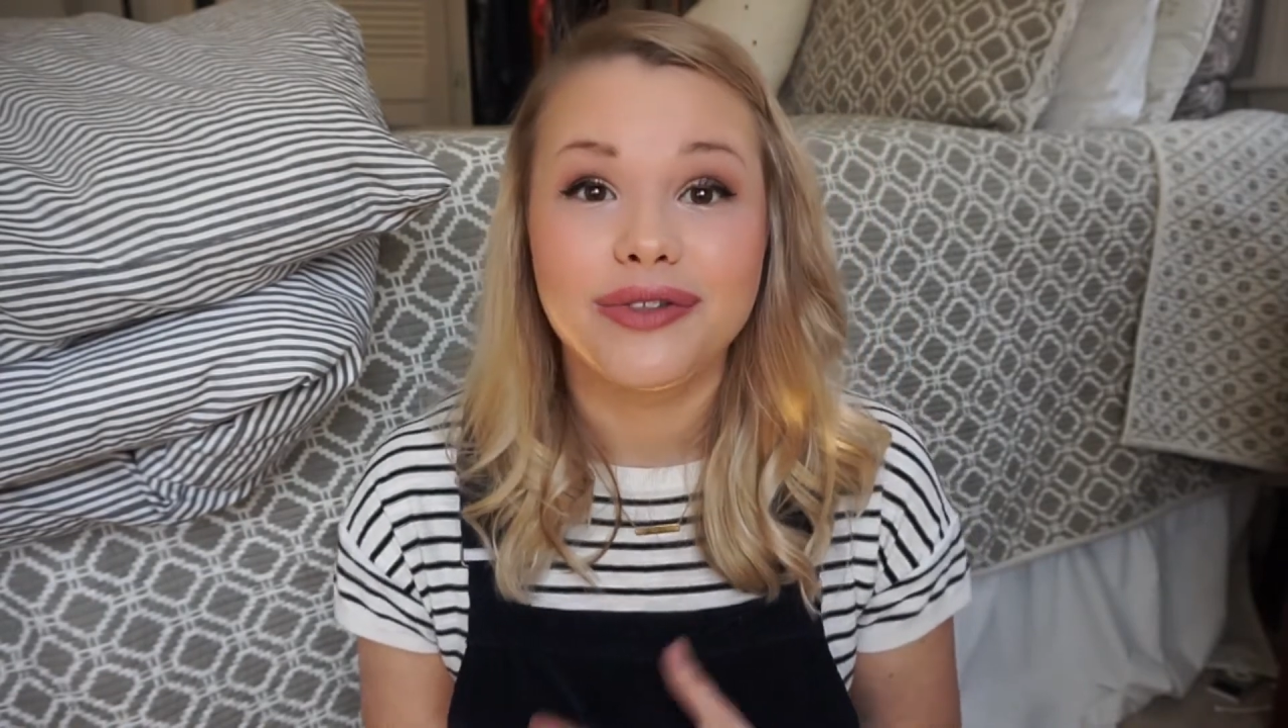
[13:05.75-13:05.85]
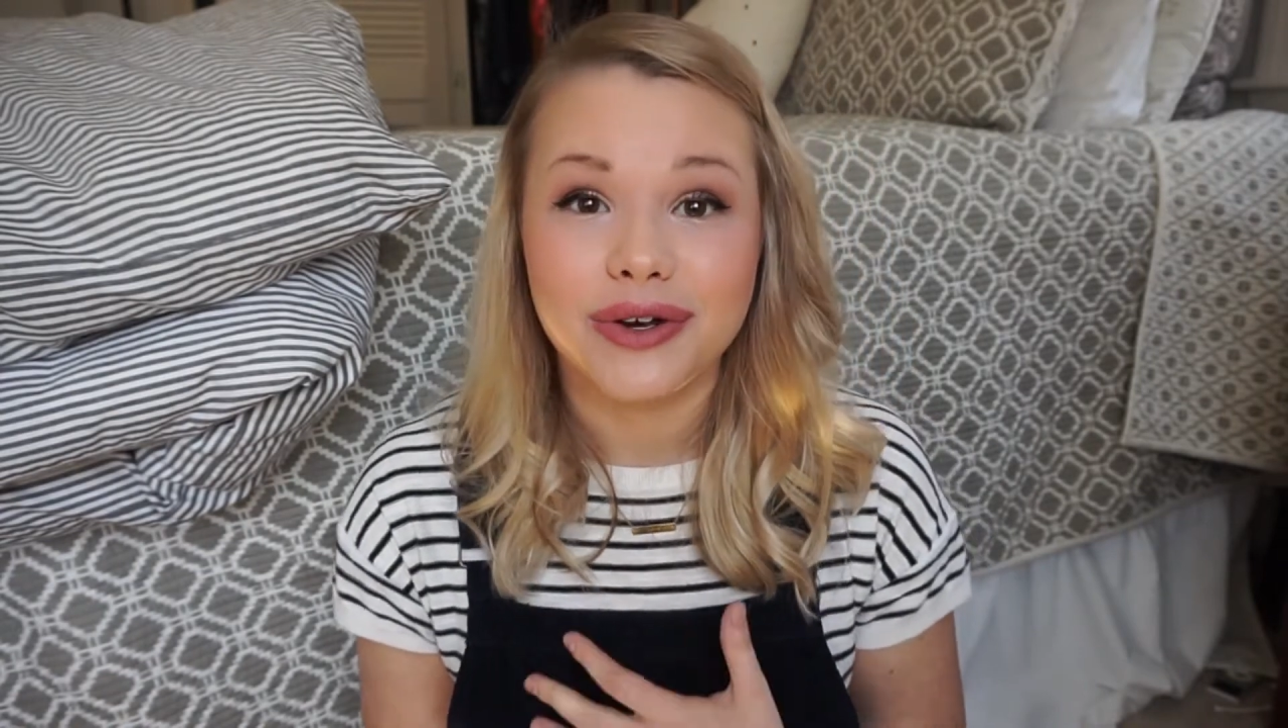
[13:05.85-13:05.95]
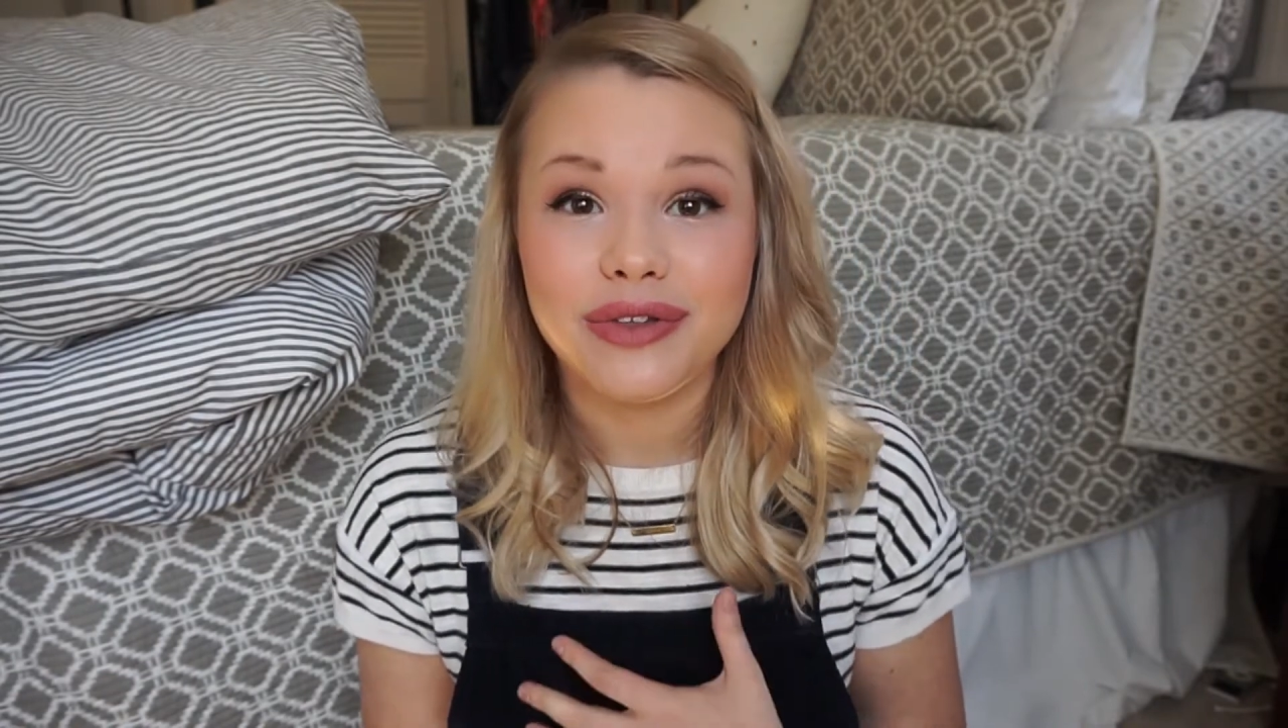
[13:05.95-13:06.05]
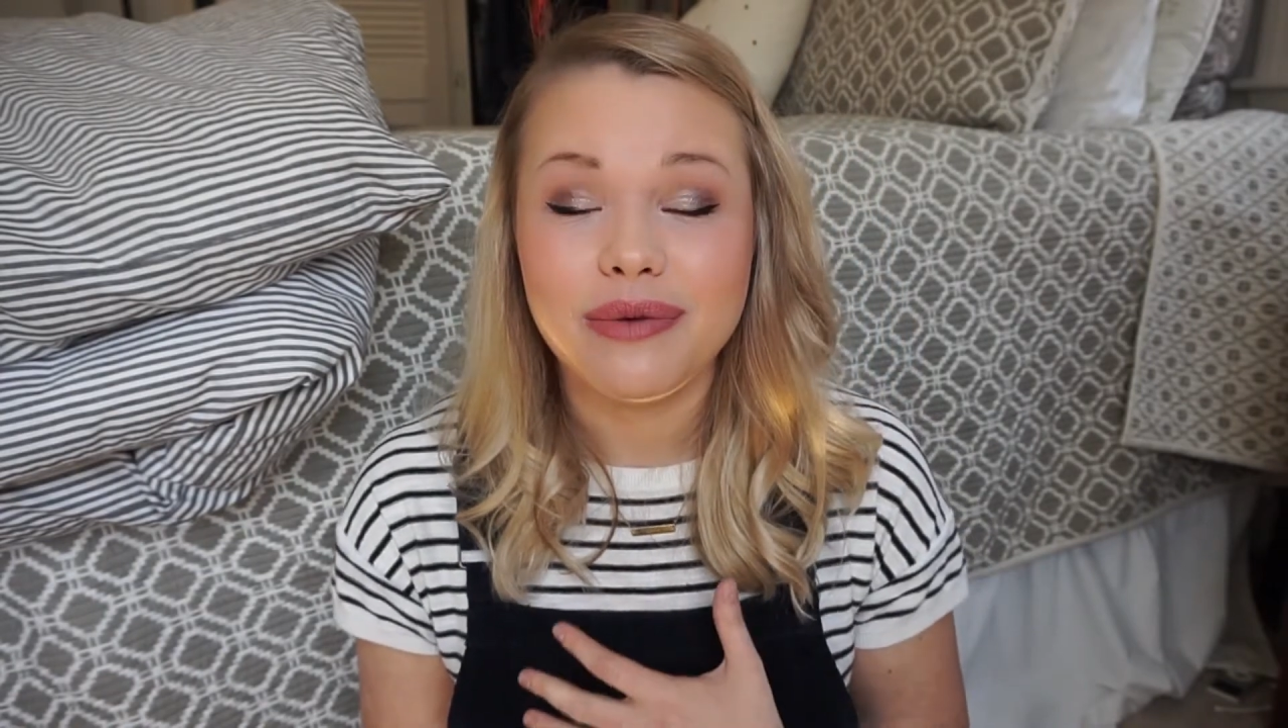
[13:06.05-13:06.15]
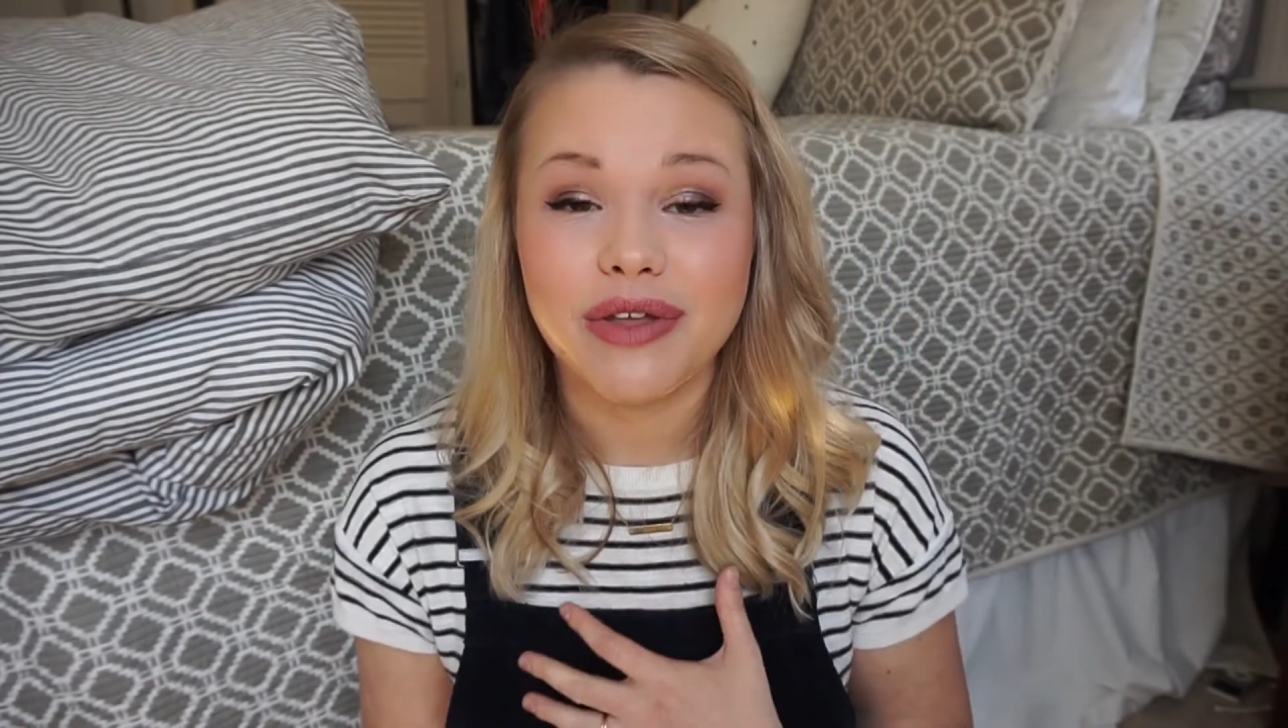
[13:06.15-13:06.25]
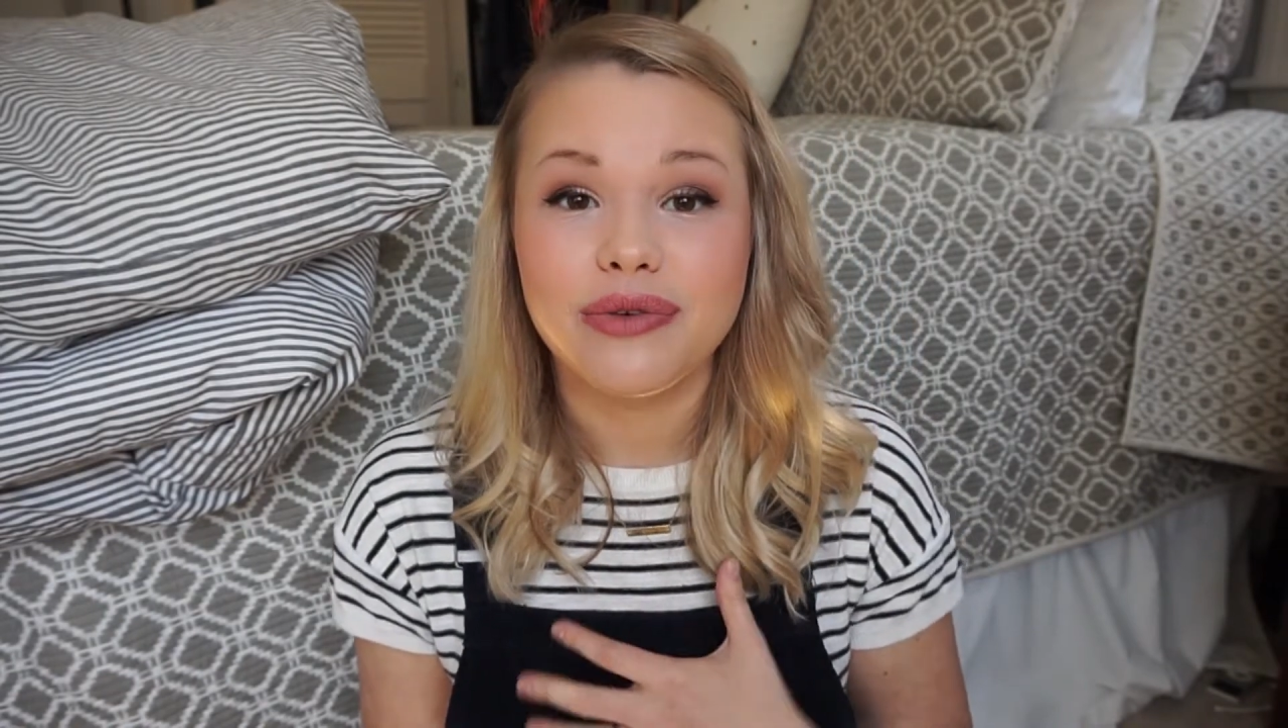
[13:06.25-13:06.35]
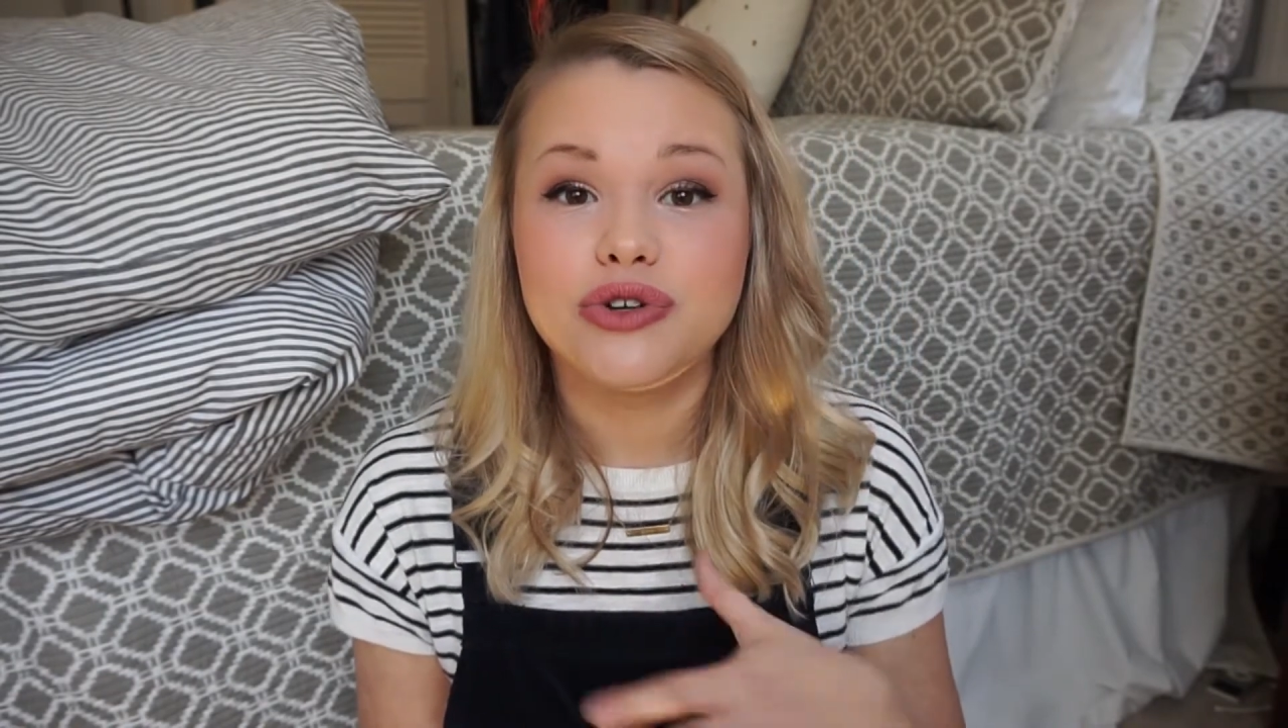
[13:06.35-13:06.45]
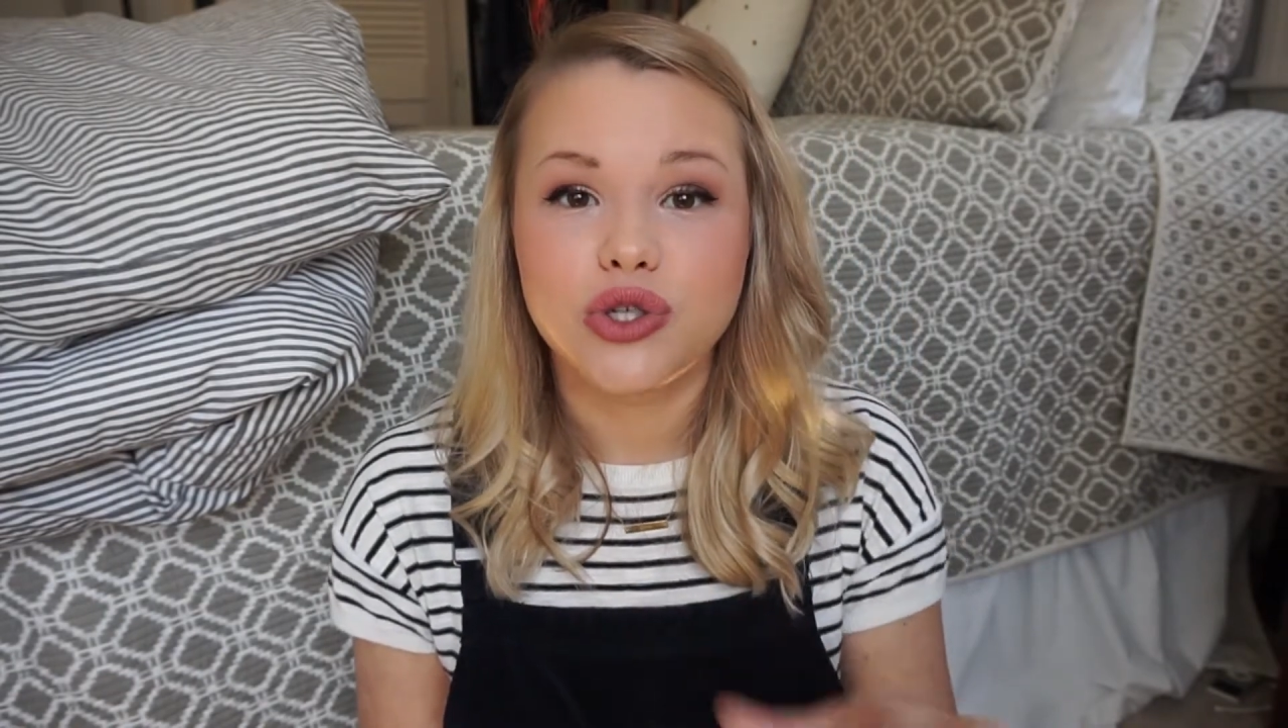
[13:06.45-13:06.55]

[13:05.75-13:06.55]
literally went through